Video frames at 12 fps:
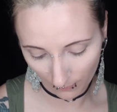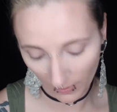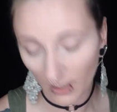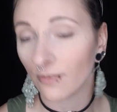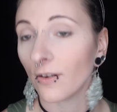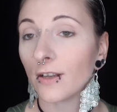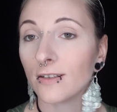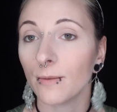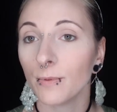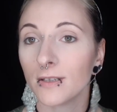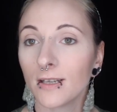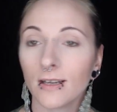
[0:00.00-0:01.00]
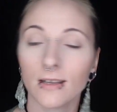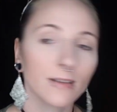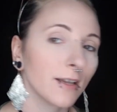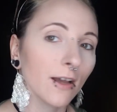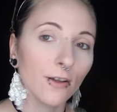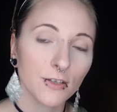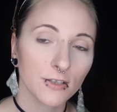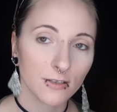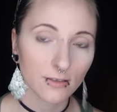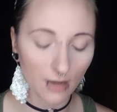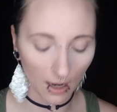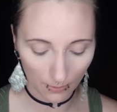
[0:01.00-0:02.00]
If I dip into anything
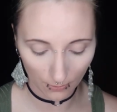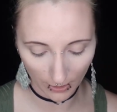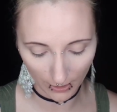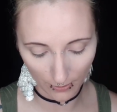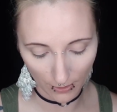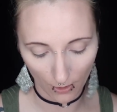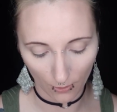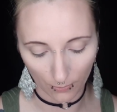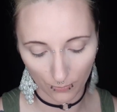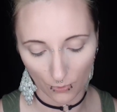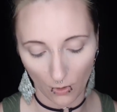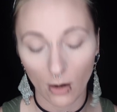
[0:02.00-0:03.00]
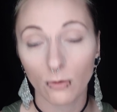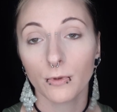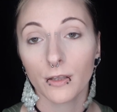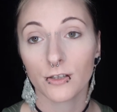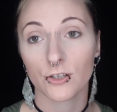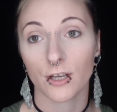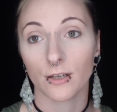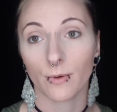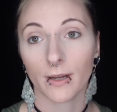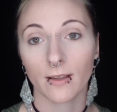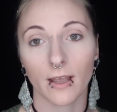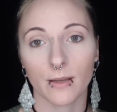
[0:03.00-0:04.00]
else, I will let you know. Probably the shade
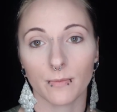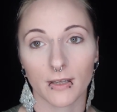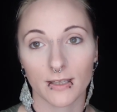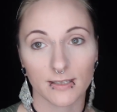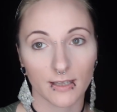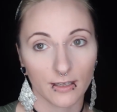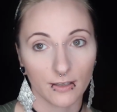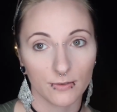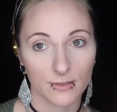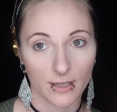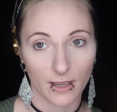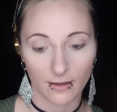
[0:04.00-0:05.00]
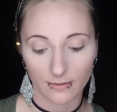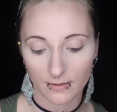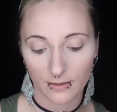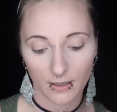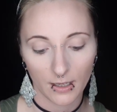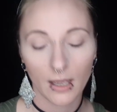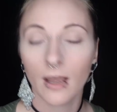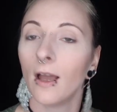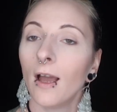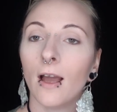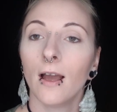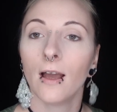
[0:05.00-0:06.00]
Ring Light because I use that
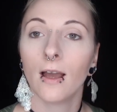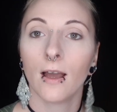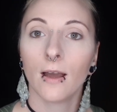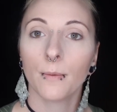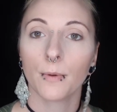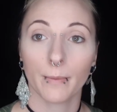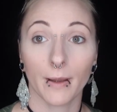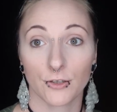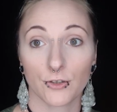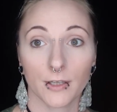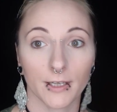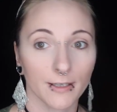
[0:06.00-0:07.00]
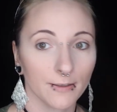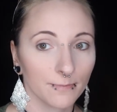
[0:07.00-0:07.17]
perpetually.